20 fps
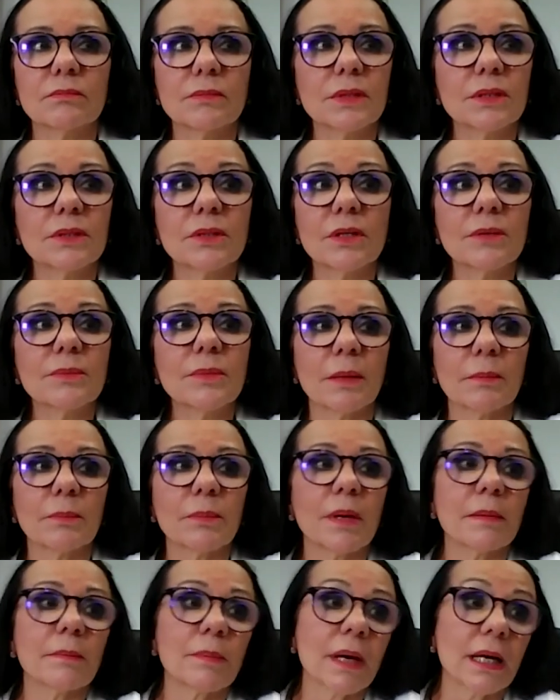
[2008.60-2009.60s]
you know, my,
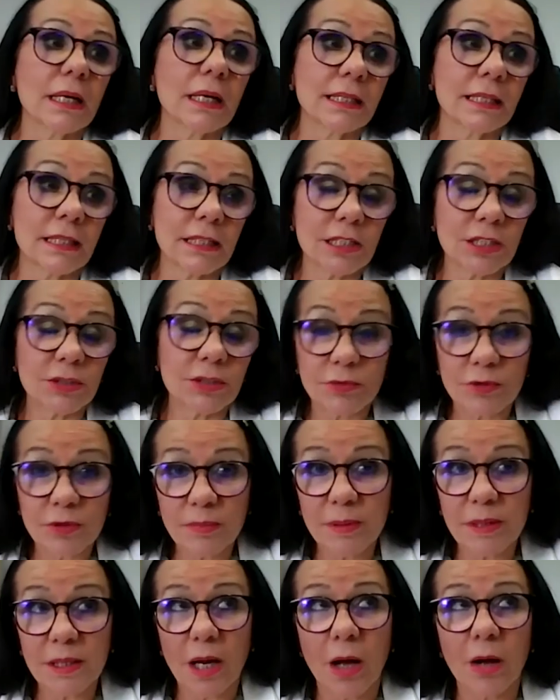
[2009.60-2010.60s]
my, my, kids were
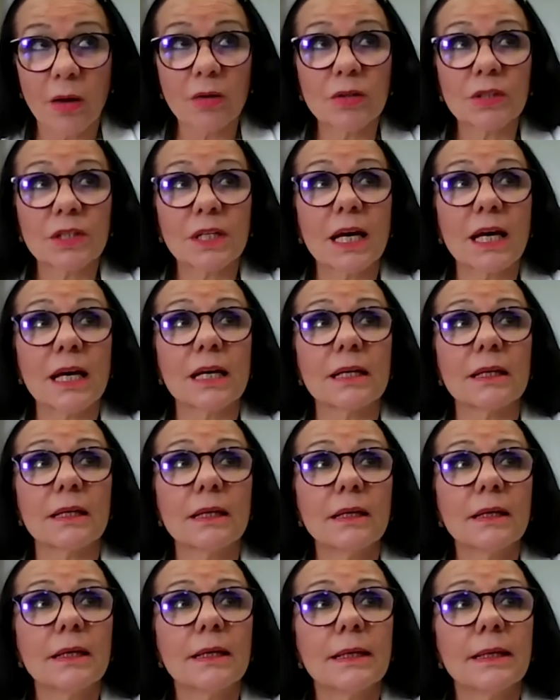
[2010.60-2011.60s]
a bit older.
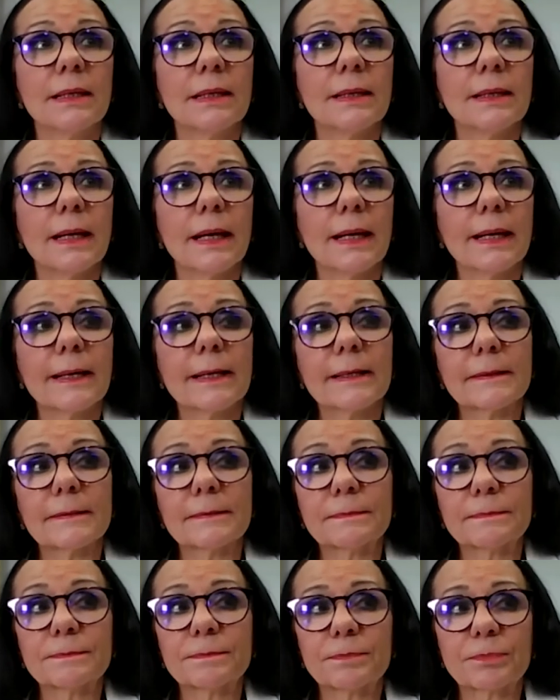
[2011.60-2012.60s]

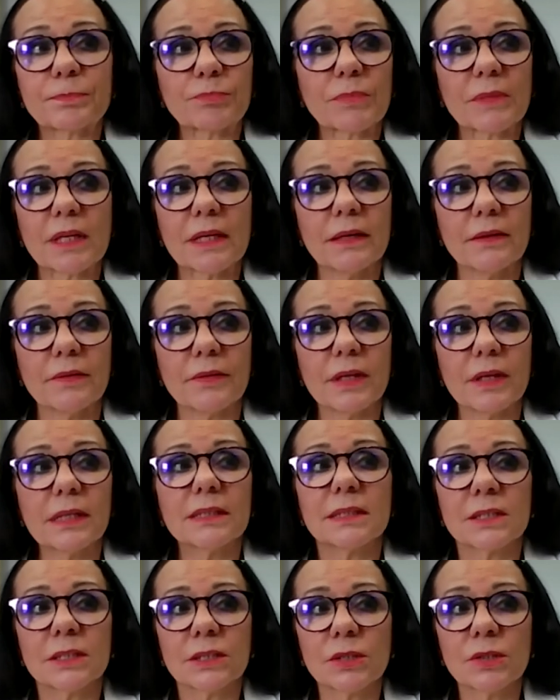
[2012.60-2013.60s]
Um,
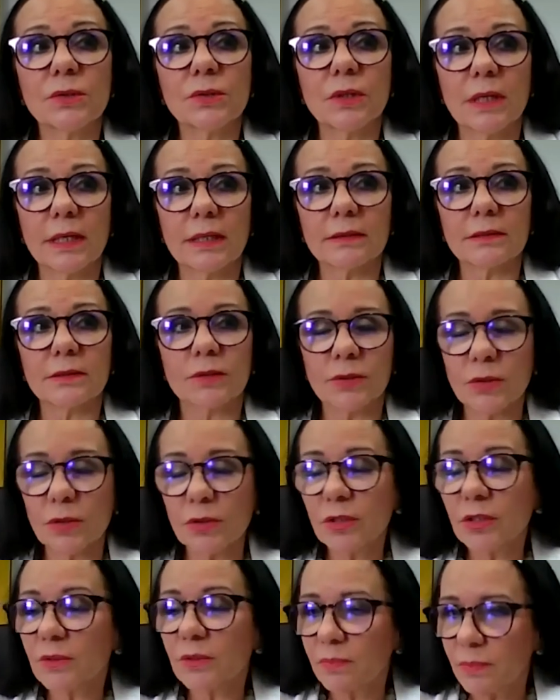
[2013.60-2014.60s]
it suited,
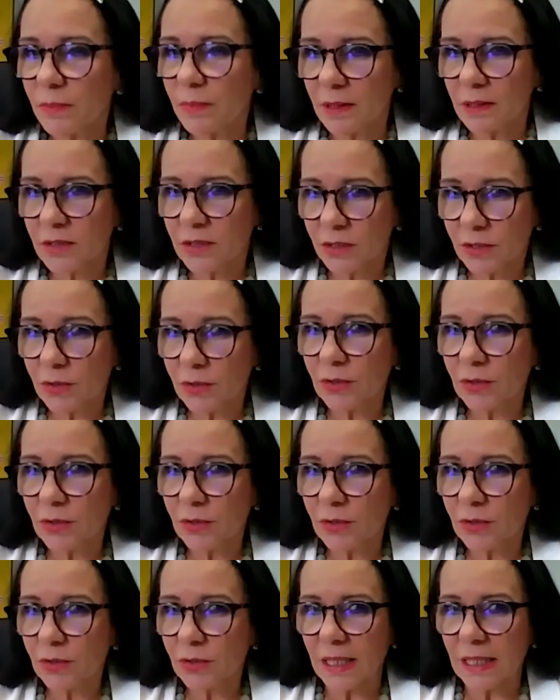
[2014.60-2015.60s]
suited,
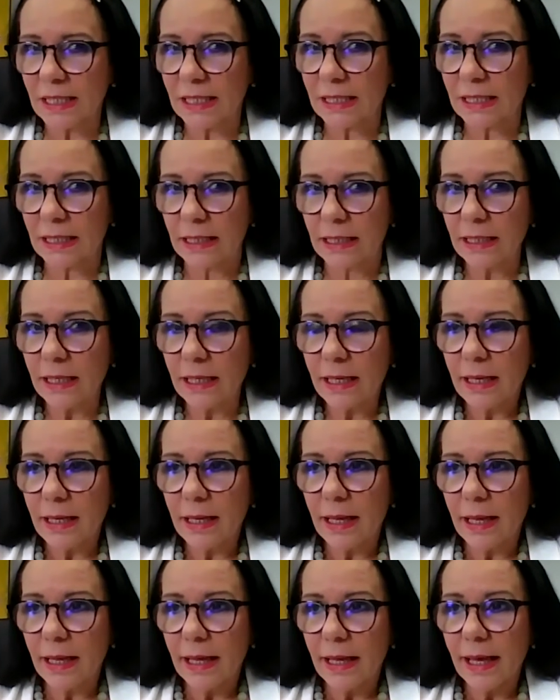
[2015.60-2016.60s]
suited me.
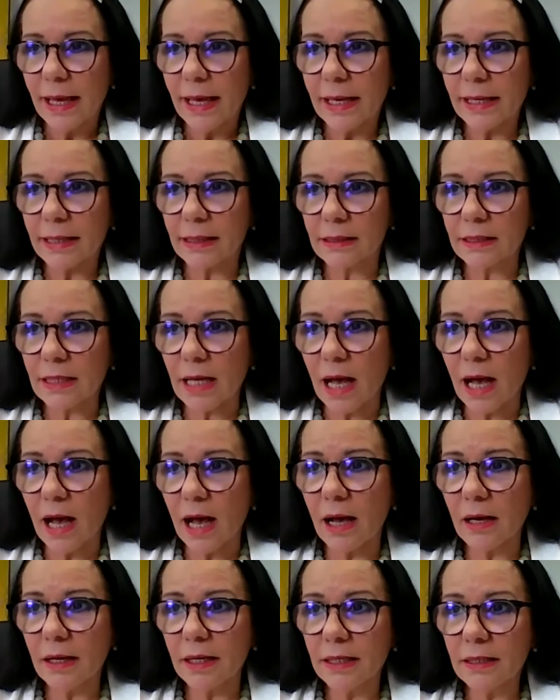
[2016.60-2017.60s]
And
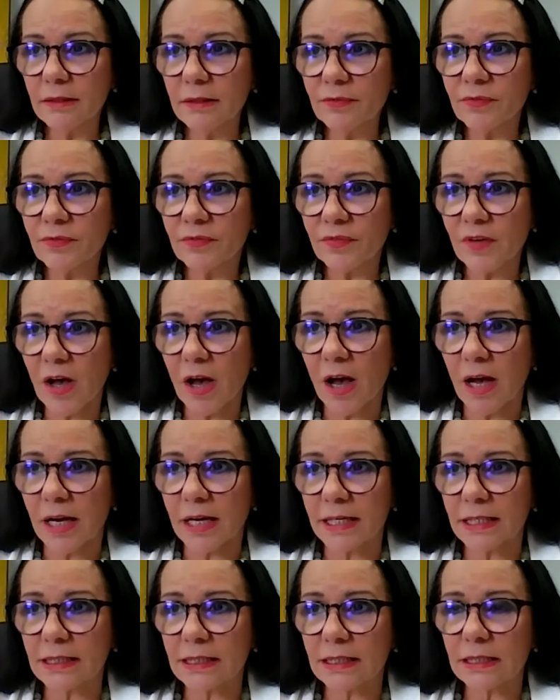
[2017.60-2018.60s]
I
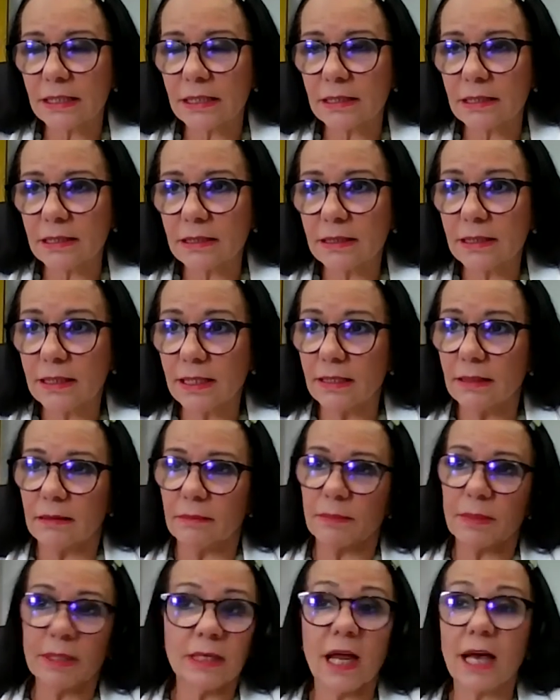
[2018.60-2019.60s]
find,
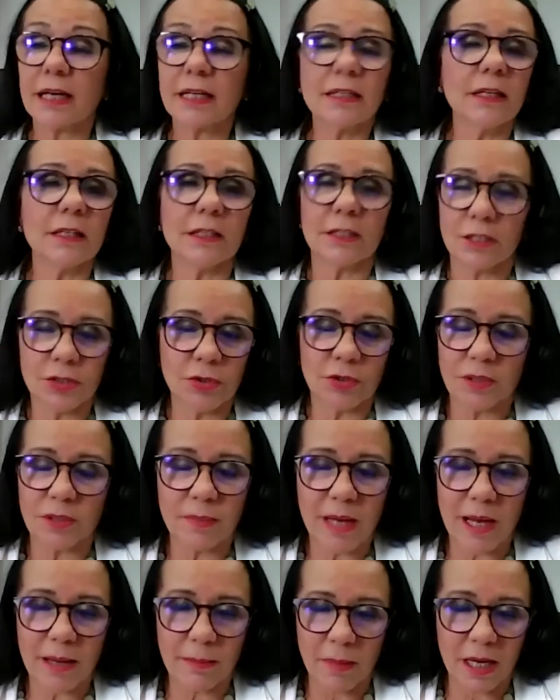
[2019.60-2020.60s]
and I can only talk
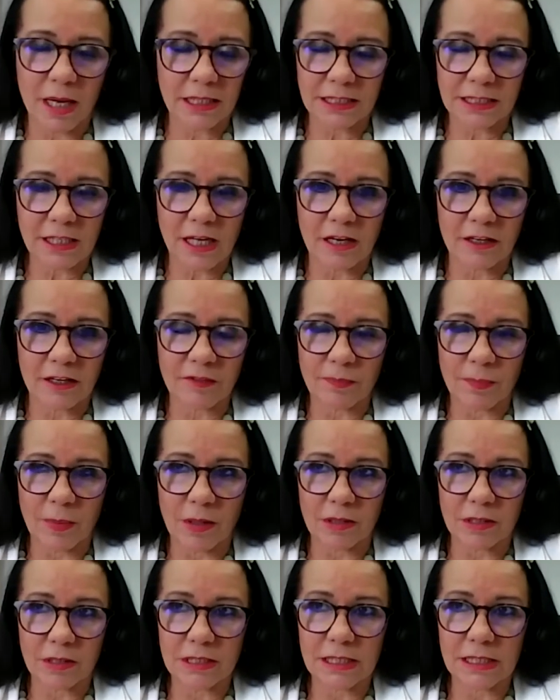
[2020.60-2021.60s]
about my side of
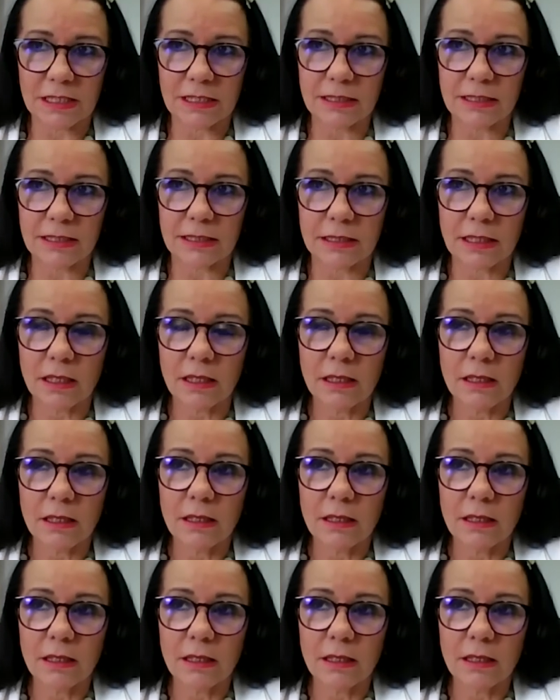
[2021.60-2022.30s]
politics,